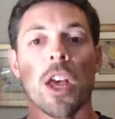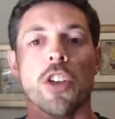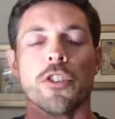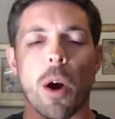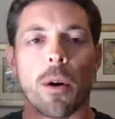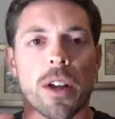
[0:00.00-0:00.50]

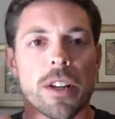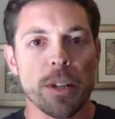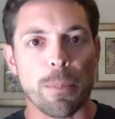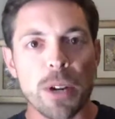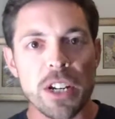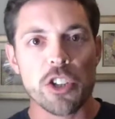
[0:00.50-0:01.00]
So
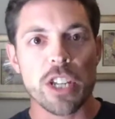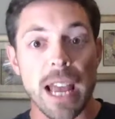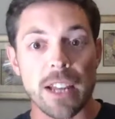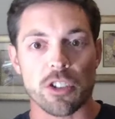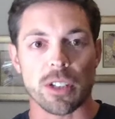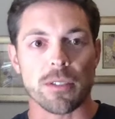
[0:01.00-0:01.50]

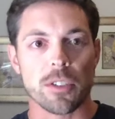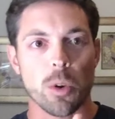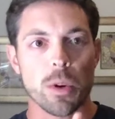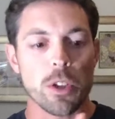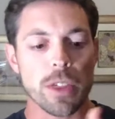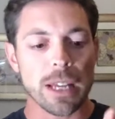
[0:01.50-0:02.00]
depreciation. So
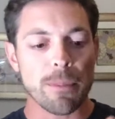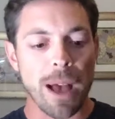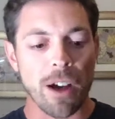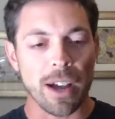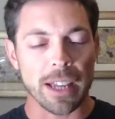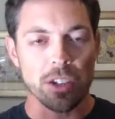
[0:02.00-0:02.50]
when you think
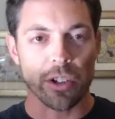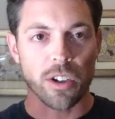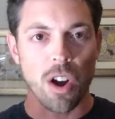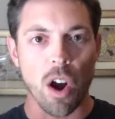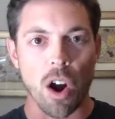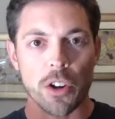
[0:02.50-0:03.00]
about like your
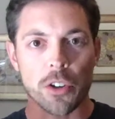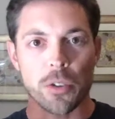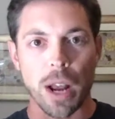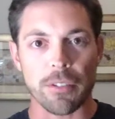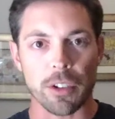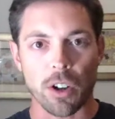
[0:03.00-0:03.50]
car, you
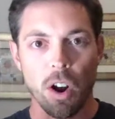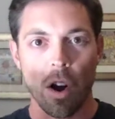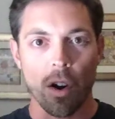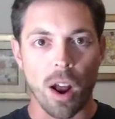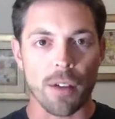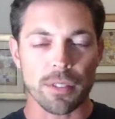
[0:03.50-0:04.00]
drive your
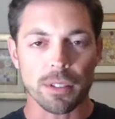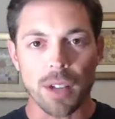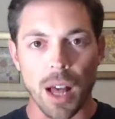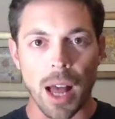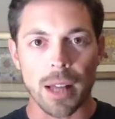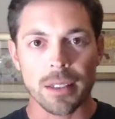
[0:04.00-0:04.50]
car off the
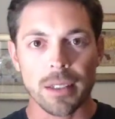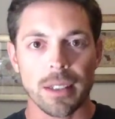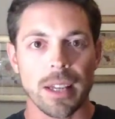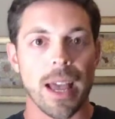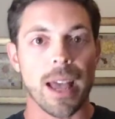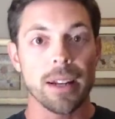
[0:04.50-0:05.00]
lot
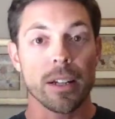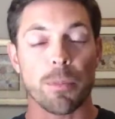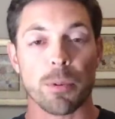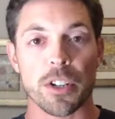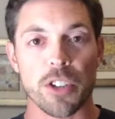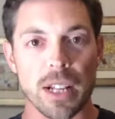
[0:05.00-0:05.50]
and it
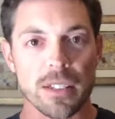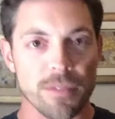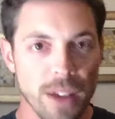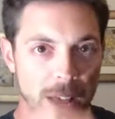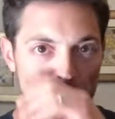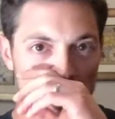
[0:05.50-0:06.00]
depreciates in
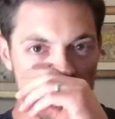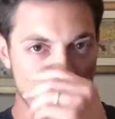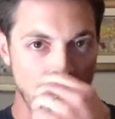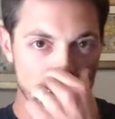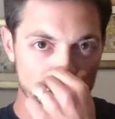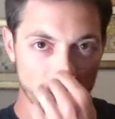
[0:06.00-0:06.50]
value. You
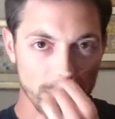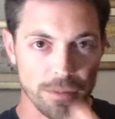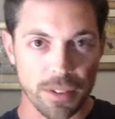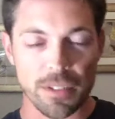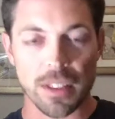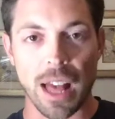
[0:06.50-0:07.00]
bought it for
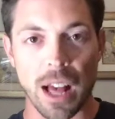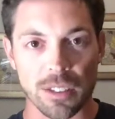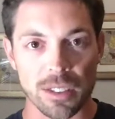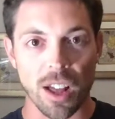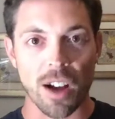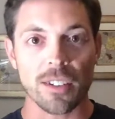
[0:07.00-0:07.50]

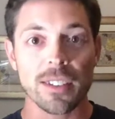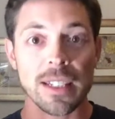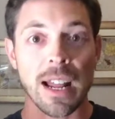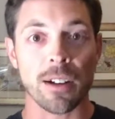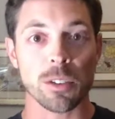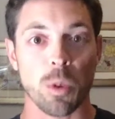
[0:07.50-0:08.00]
$50,000 and
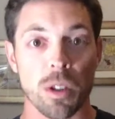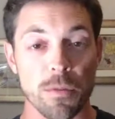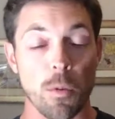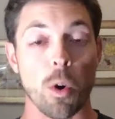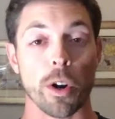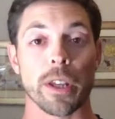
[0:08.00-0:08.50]
now it's worth
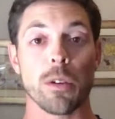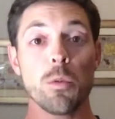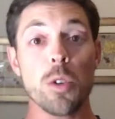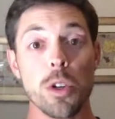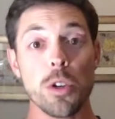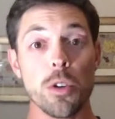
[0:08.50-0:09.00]
$40,000.
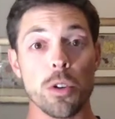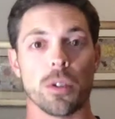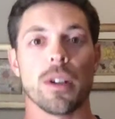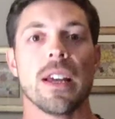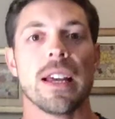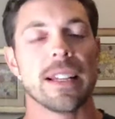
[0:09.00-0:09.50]
Woohoo!
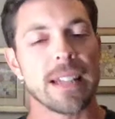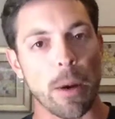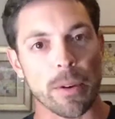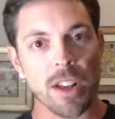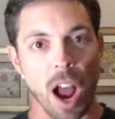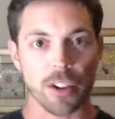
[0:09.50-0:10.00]
Now
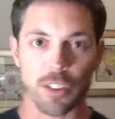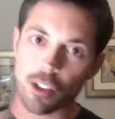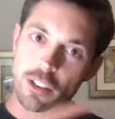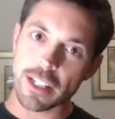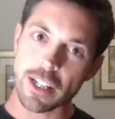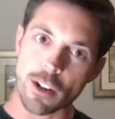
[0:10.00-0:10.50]
we talked
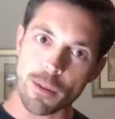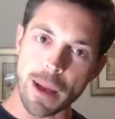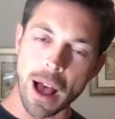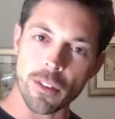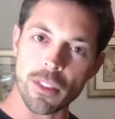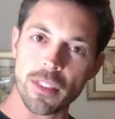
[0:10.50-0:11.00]
earlier
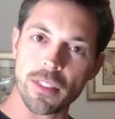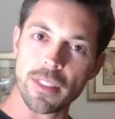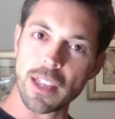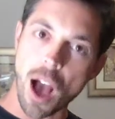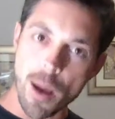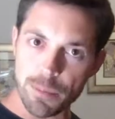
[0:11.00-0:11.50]
about
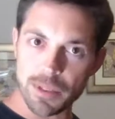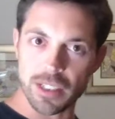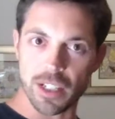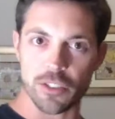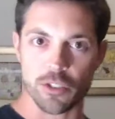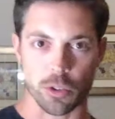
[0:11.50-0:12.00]
the
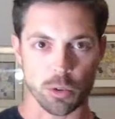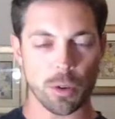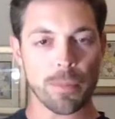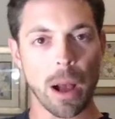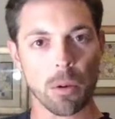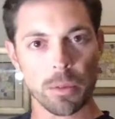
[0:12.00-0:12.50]
opposite is true
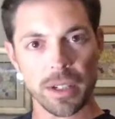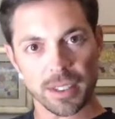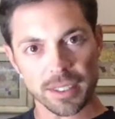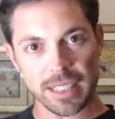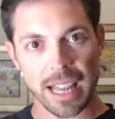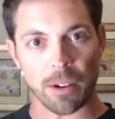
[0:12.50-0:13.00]
about real
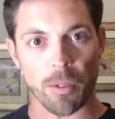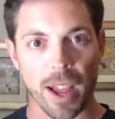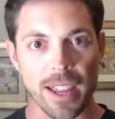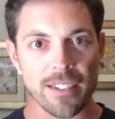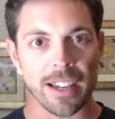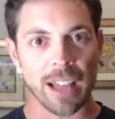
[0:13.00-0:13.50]
estate,
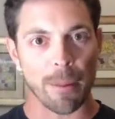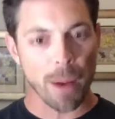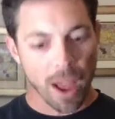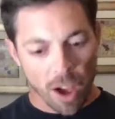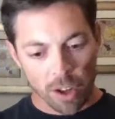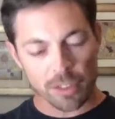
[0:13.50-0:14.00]
right? Like I buy
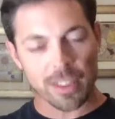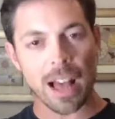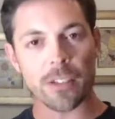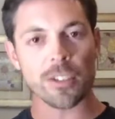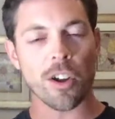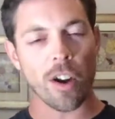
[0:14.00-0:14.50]
a
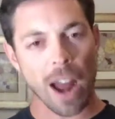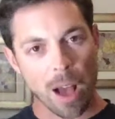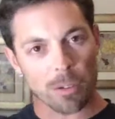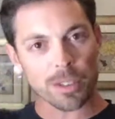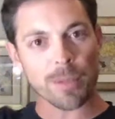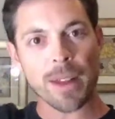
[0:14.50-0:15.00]
$100,000
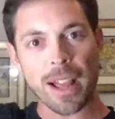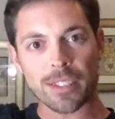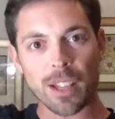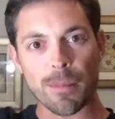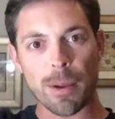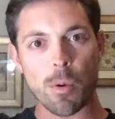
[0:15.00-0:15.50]
house, someday it's
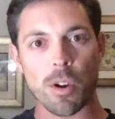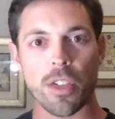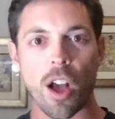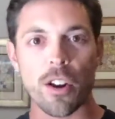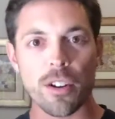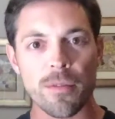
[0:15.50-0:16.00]
going to be worth
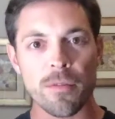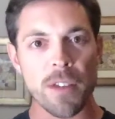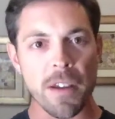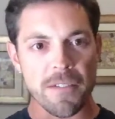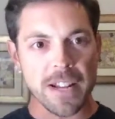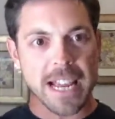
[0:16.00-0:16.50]

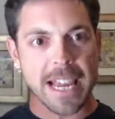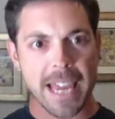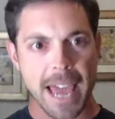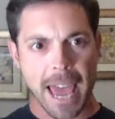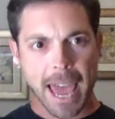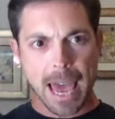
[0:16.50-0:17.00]
$150,000.
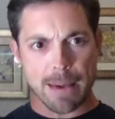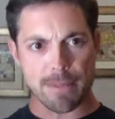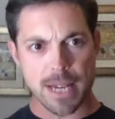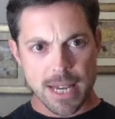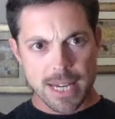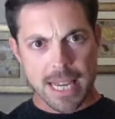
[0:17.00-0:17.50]
Yeah,
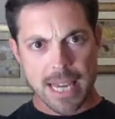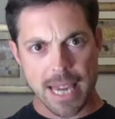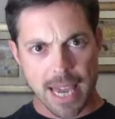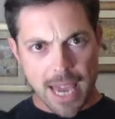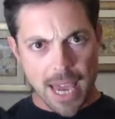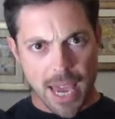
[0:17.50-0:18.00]
buddy,
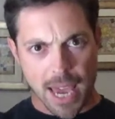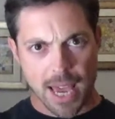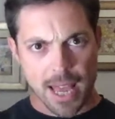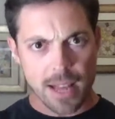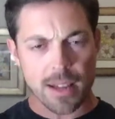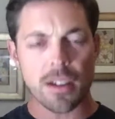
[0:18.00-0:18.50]

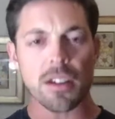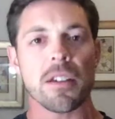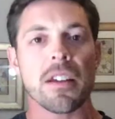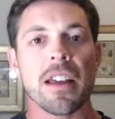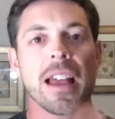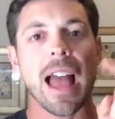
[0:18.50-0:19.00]
yeah.
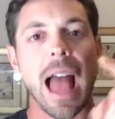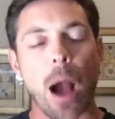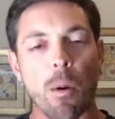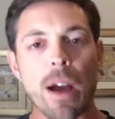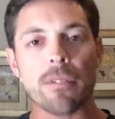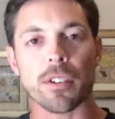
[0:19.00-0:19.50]

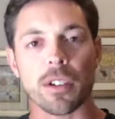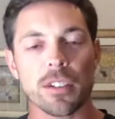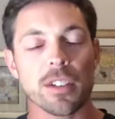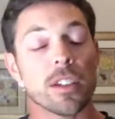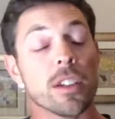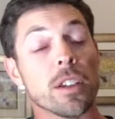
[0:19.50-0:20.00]

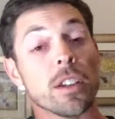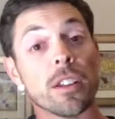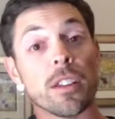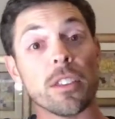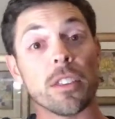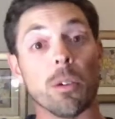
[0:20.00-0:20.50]
However,
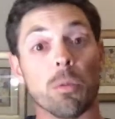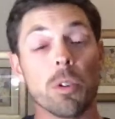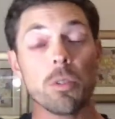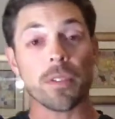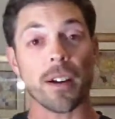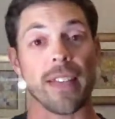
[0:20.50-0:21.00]
the
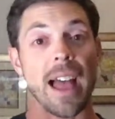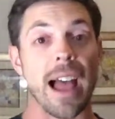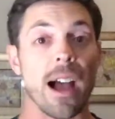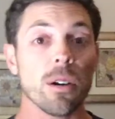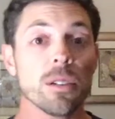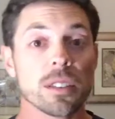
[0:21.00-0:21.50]
roof on that
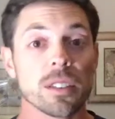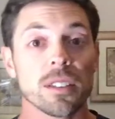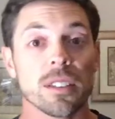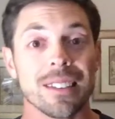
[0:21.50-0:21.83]
house